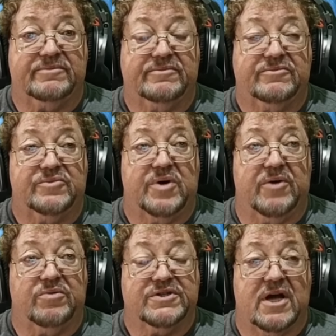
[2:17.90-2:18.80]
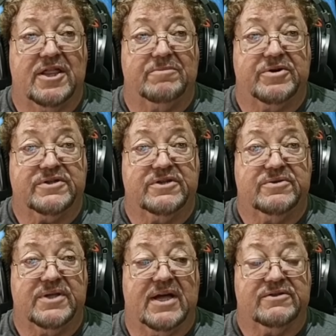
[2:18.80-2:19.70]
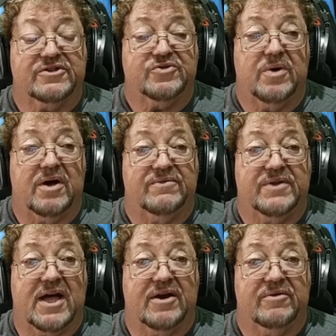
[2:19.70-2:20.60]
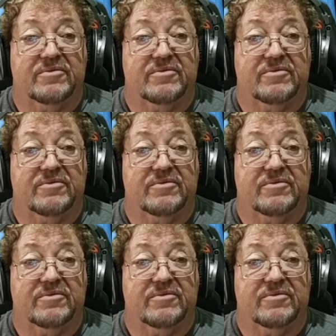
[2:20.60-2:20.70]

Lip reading: What was on the books in 2012, not